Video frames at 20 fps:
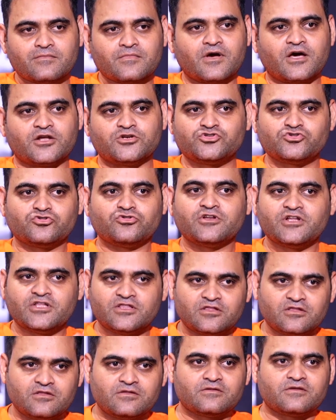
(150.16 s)
Arjun in
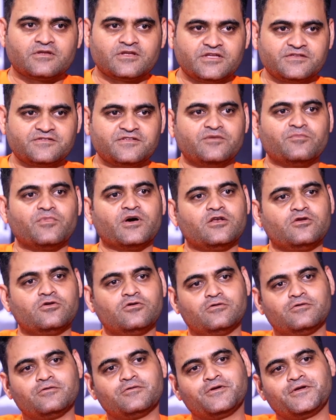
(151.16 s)
ee cinema lo
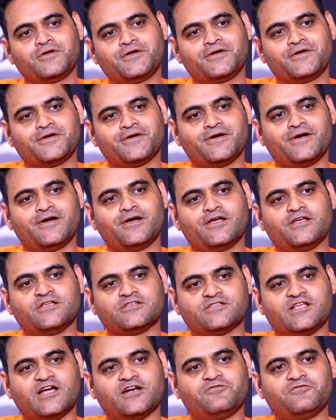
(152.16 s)
is that